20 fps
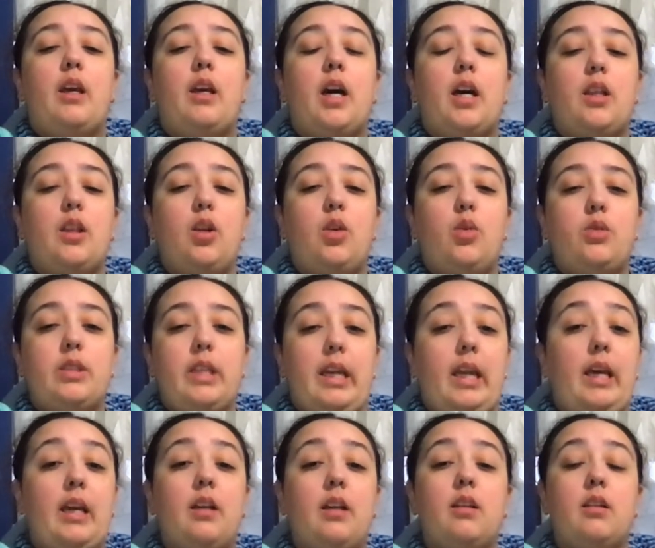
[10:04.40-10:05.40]
gun laws in
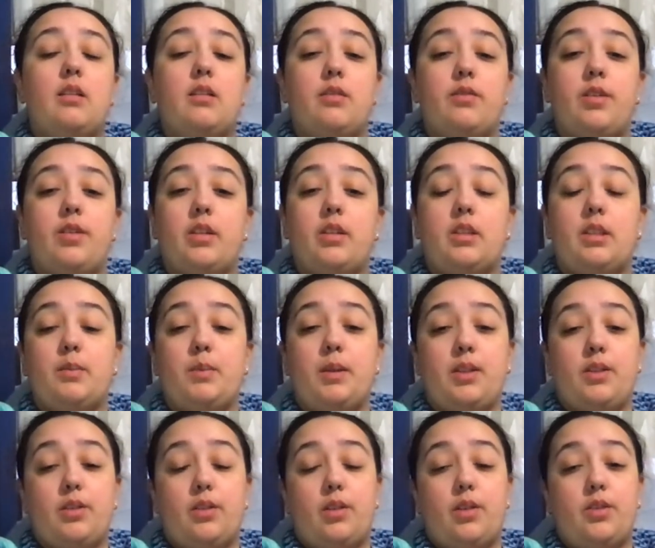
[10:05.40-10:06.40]
England are very similar
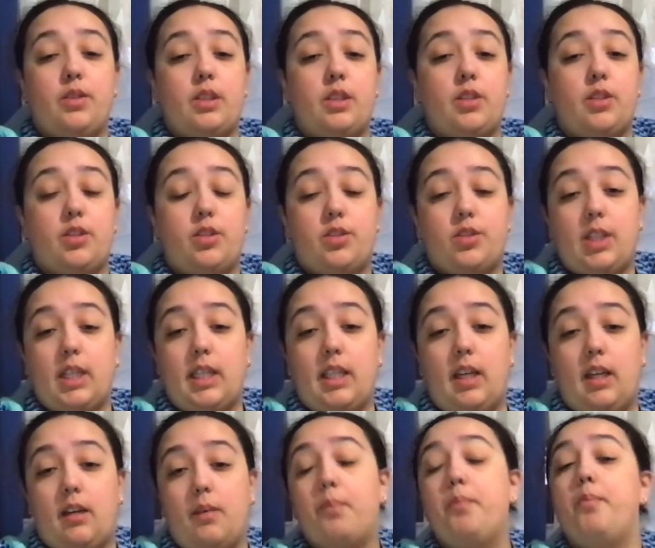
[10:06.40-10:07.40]
to those in
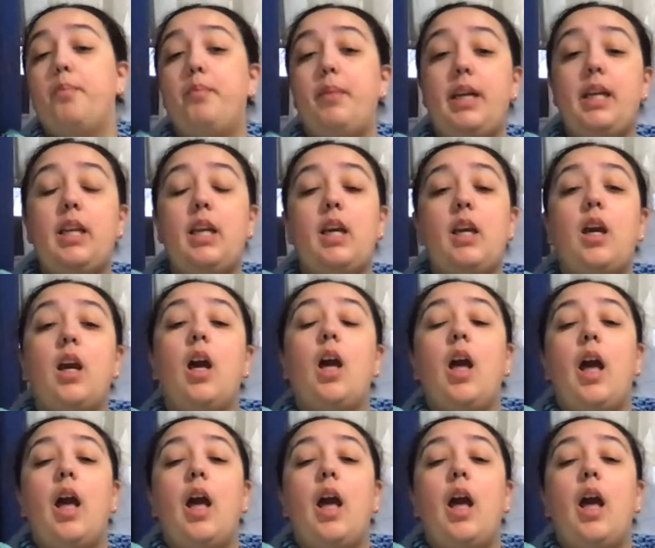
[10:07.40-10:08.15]
Australia, meaning